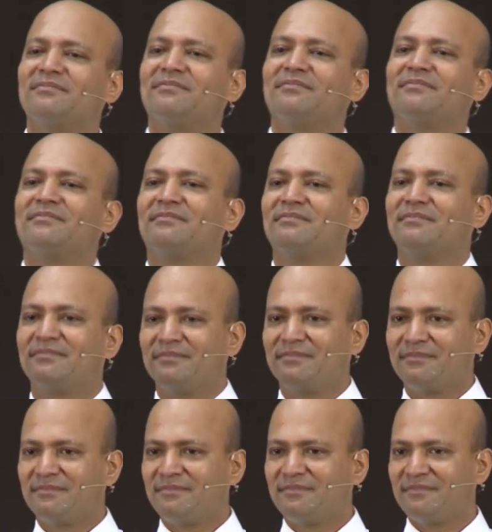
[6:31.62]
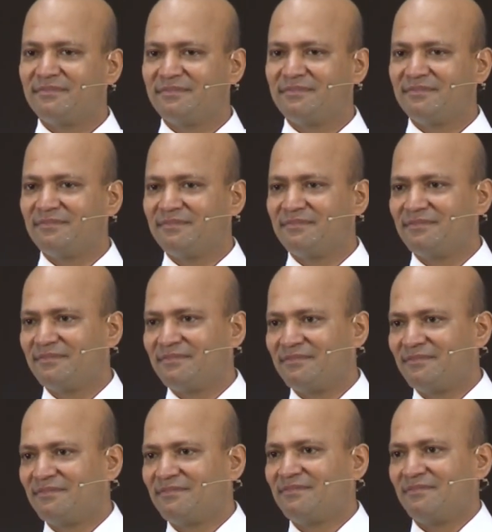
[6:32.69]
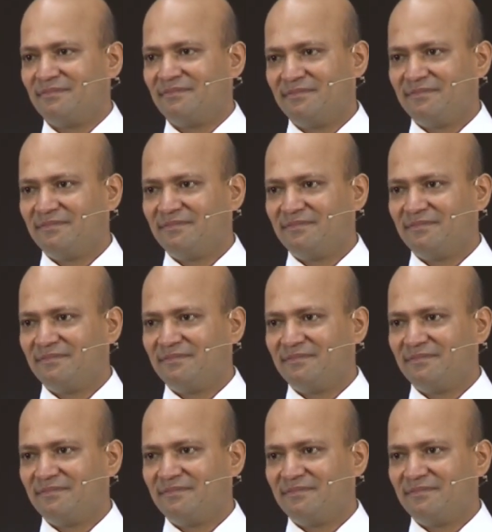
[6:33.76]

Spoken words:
Nobody speaks.